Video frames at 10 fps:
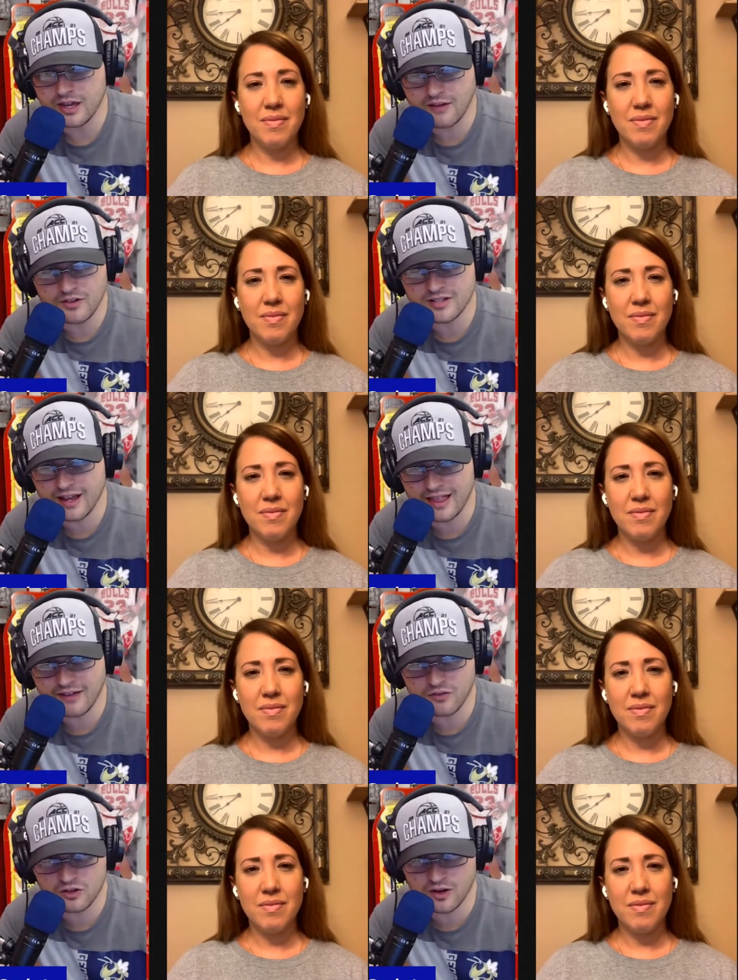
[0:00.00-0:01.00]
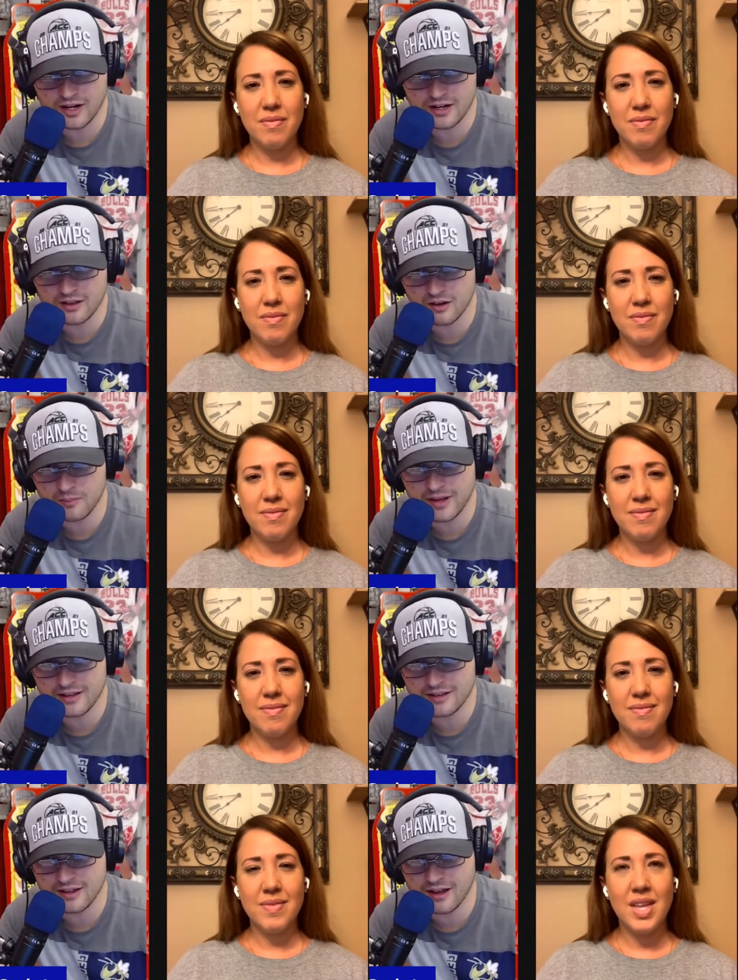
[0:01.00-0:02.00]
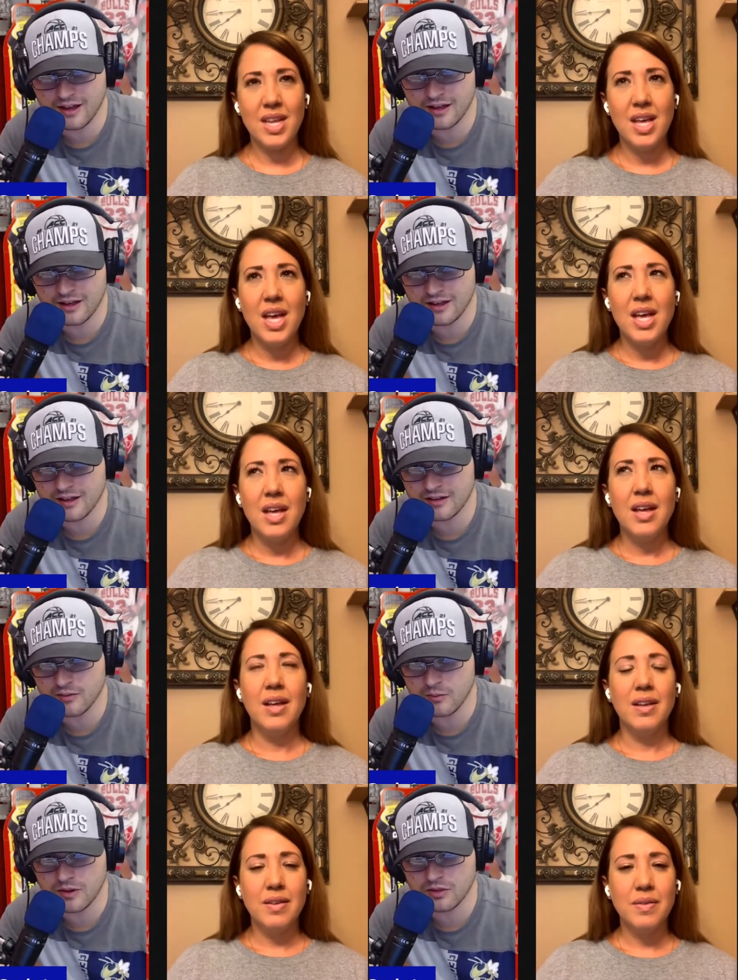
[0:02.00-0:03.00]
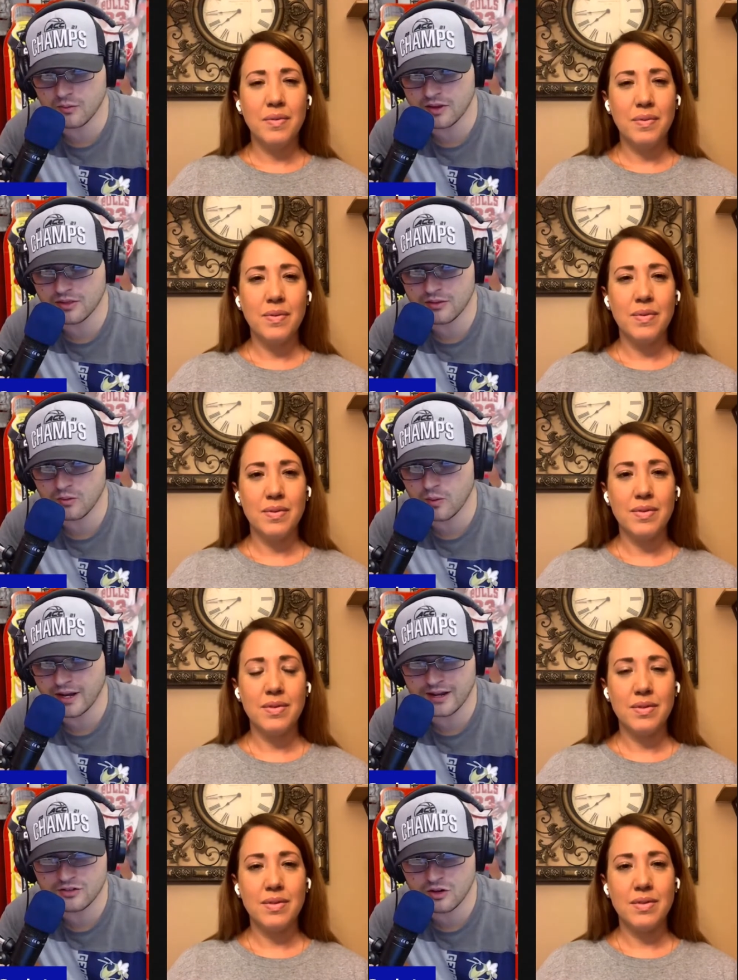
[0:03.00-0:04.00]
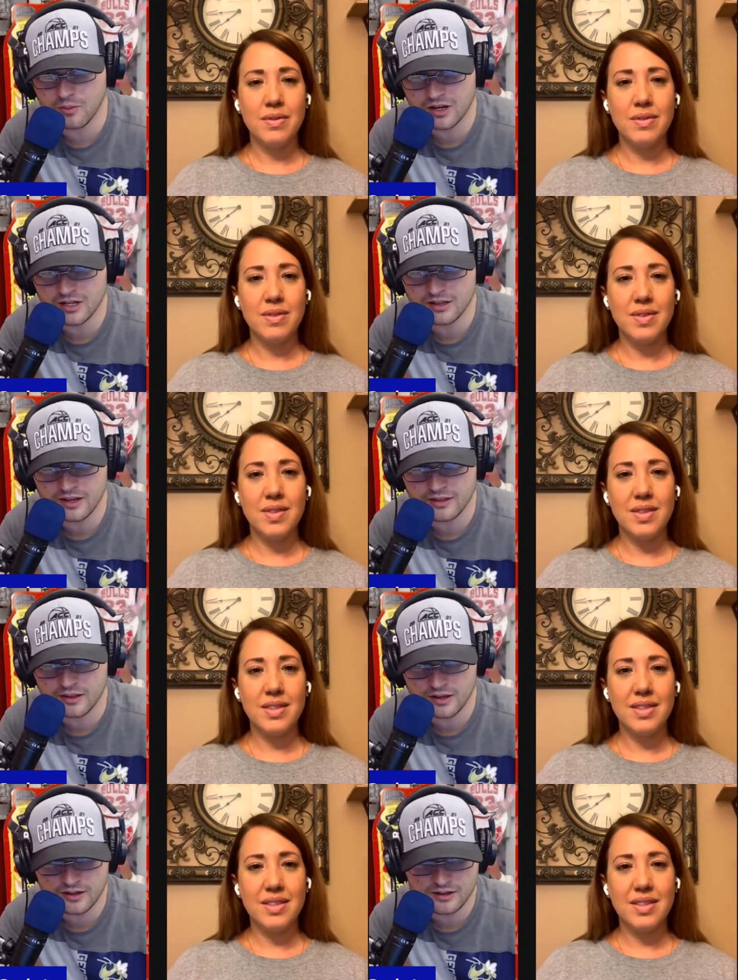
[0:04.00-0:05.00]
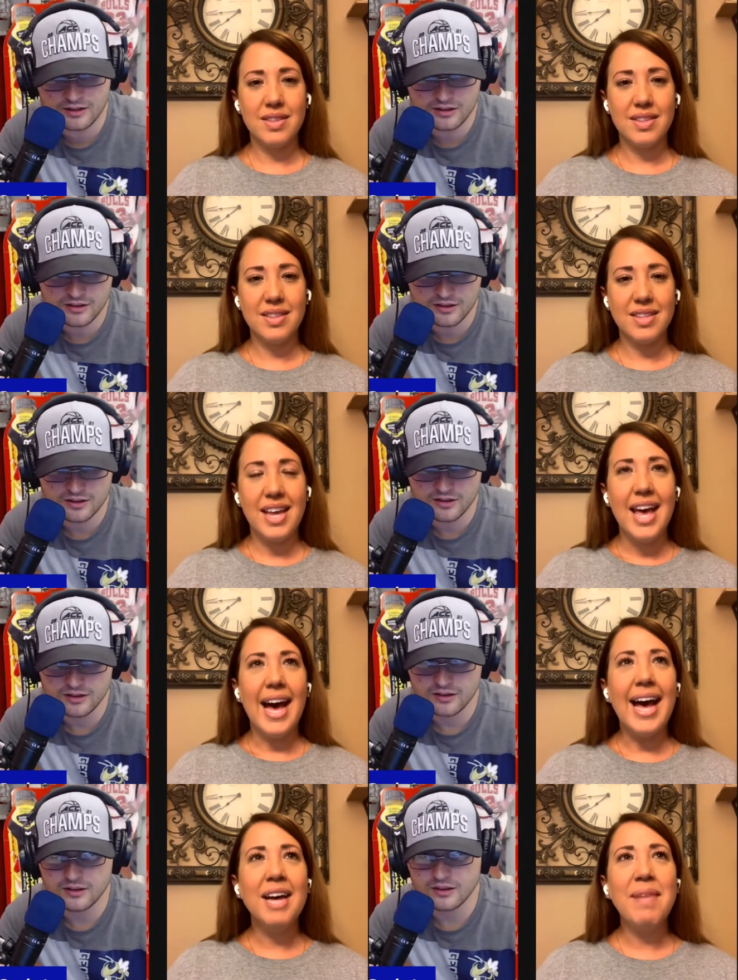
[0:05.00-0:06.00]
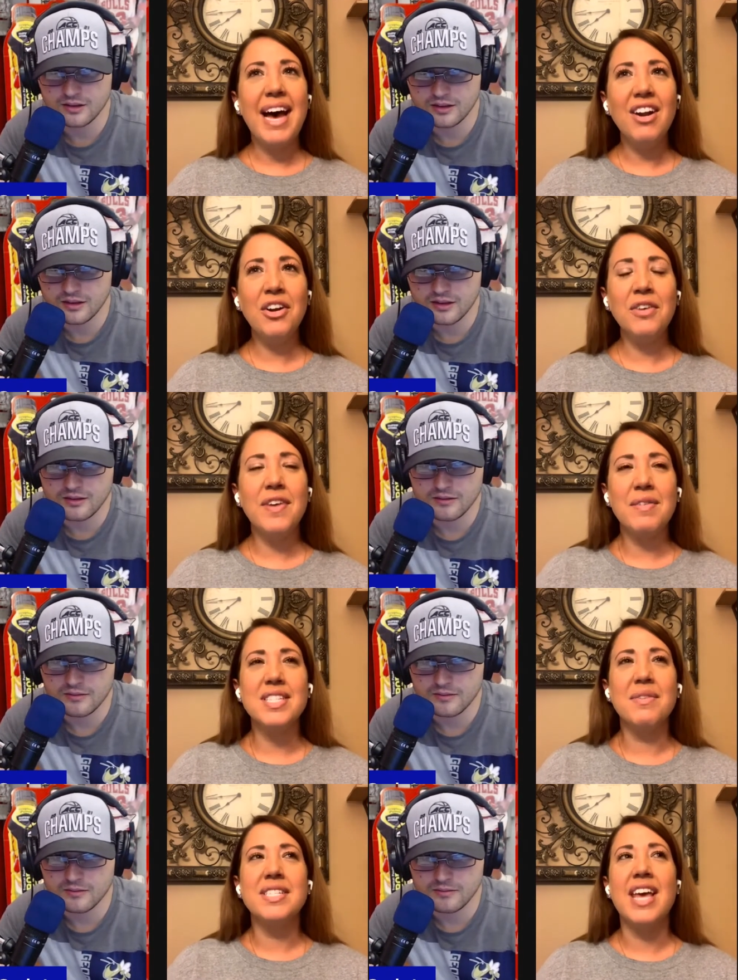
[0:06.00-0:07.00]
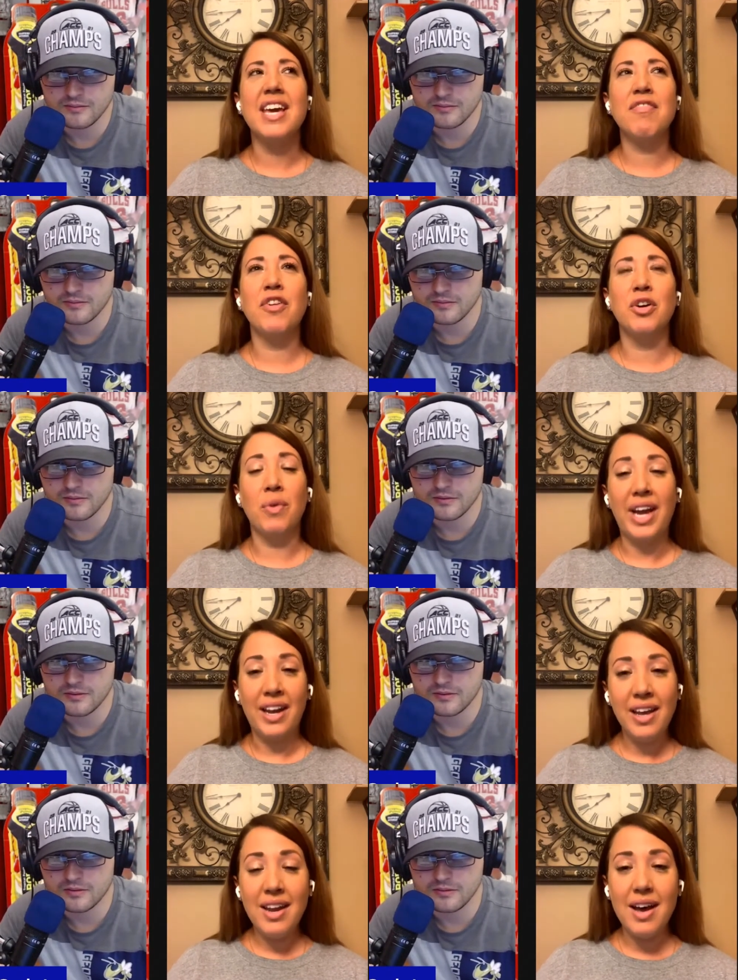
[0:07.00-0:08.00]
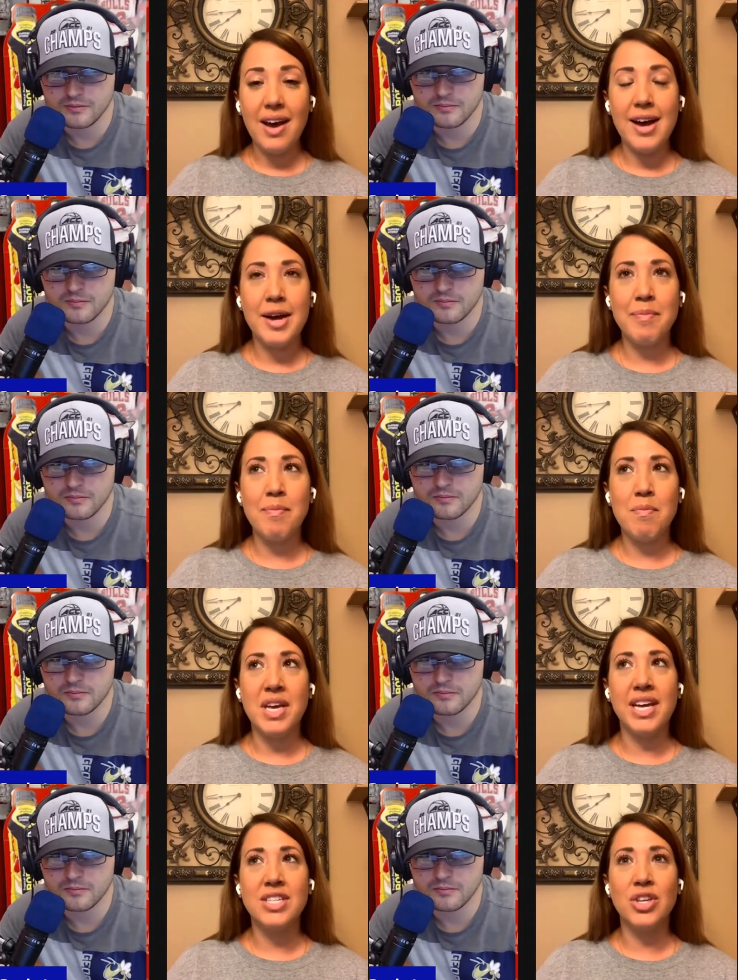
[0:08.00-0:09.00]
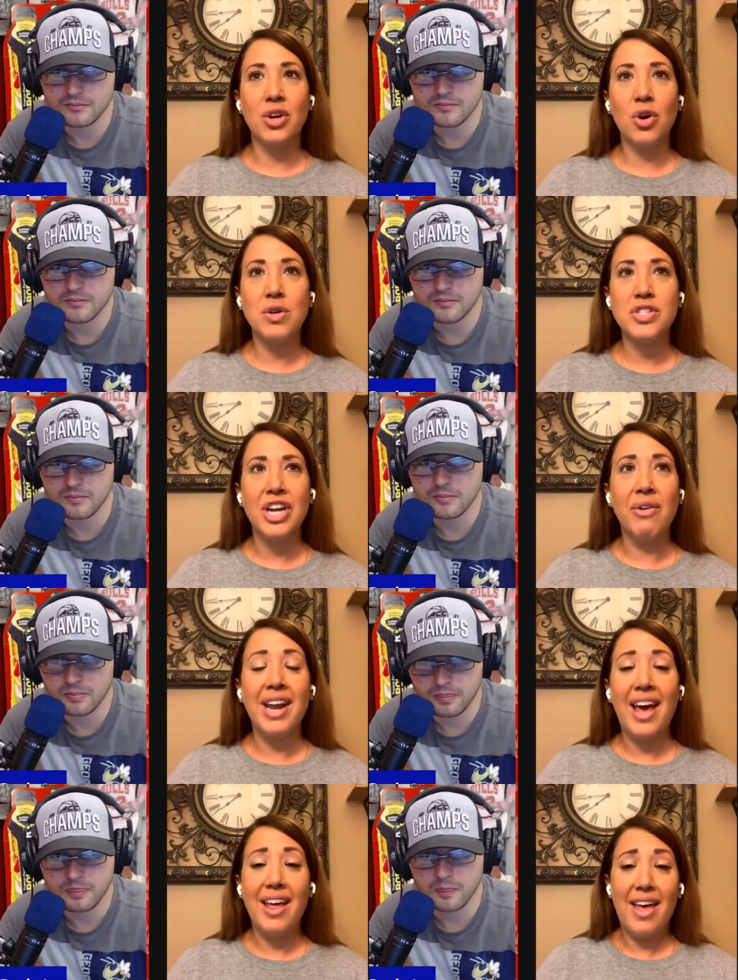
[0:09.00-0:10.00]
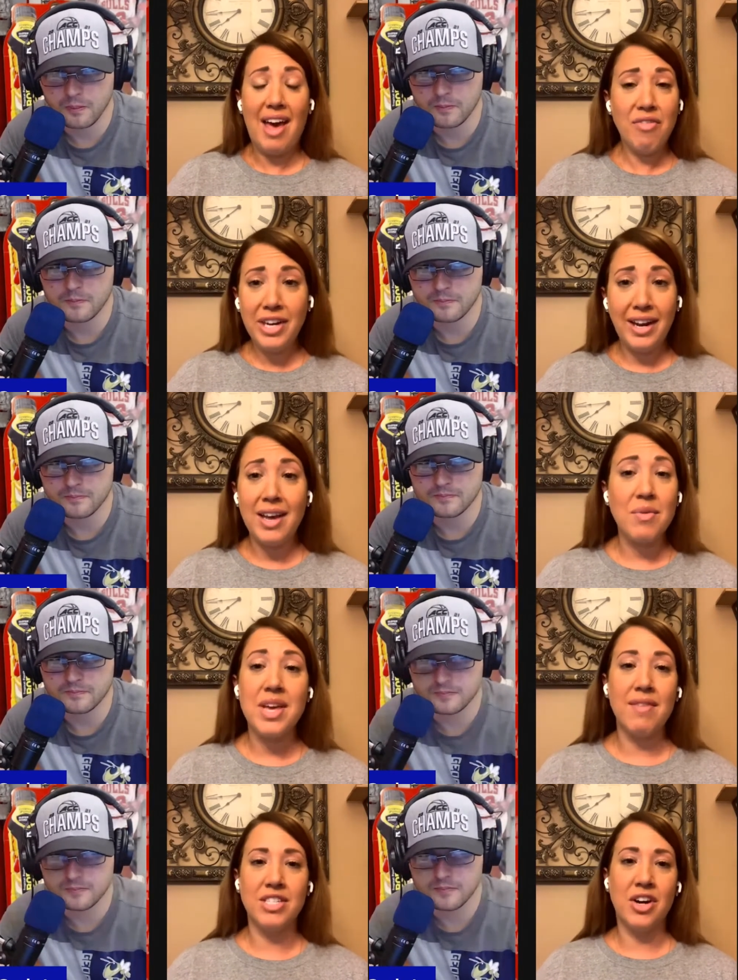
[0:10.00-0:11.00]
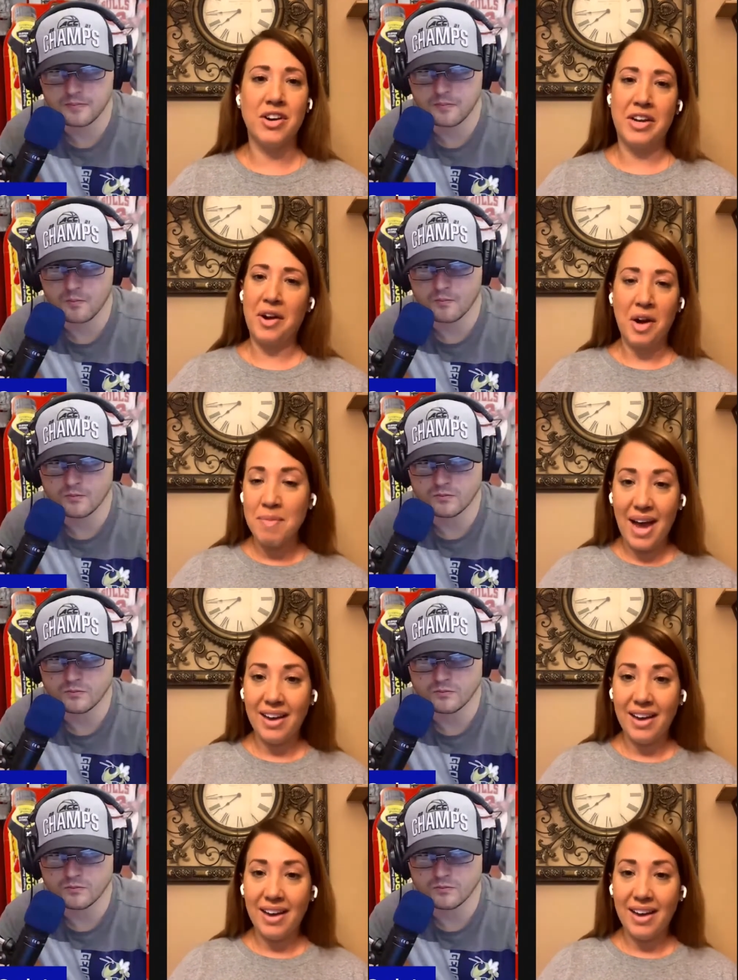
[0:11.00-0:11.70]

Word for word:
Speaker 1: you ever take that for granted a little bit uh, eh, with with winning so much in the in the league?
Speaker 2: Um, I don't know if I would say we take it for granted um, because the girls know on every night we have a target on our